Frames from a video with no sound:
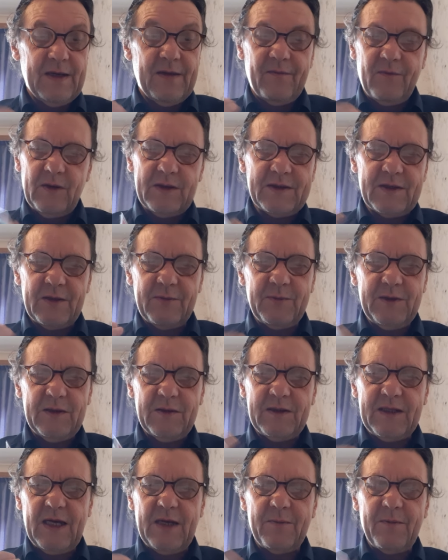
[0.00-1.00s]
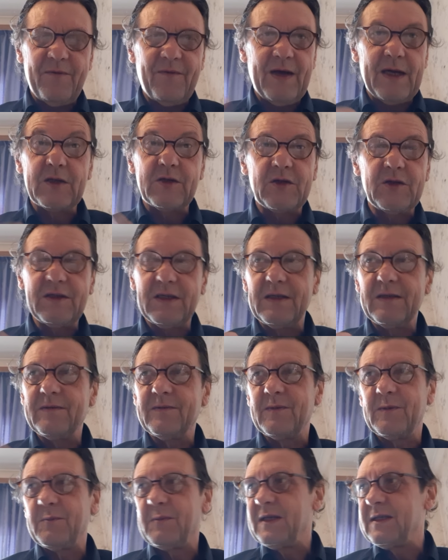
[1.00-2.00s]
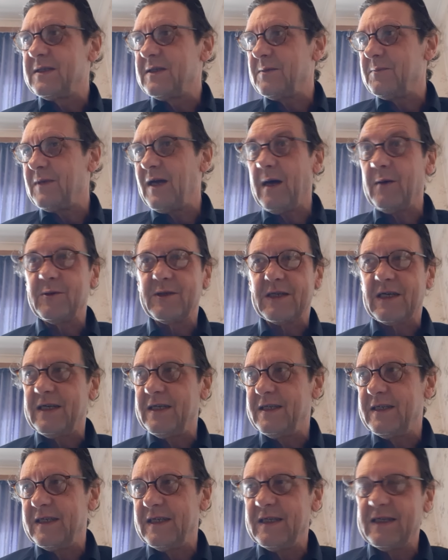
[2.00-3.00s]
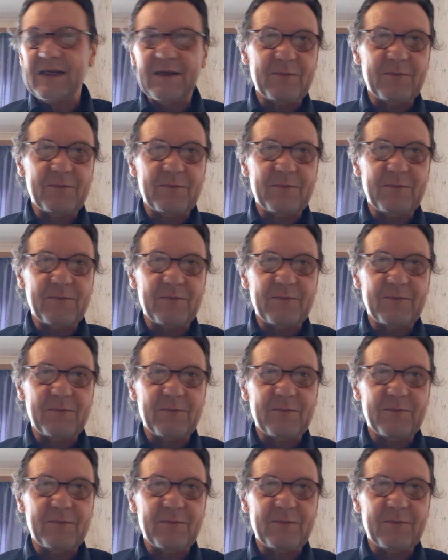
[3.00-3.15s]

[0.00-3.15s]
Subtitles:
Well, it's going to be the time of action. I made some house cleaning,